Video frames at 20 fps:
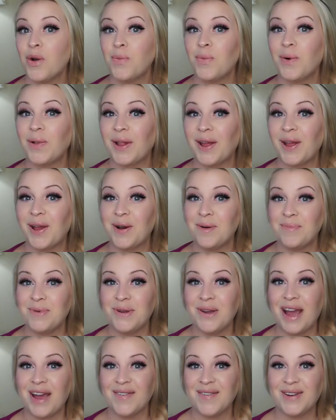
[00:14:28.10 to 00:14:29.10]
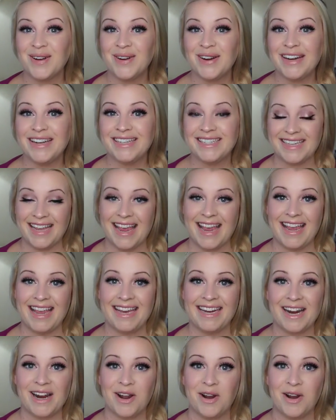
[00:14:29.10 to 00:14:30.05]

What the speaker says: Well, I hope you have a great day, and I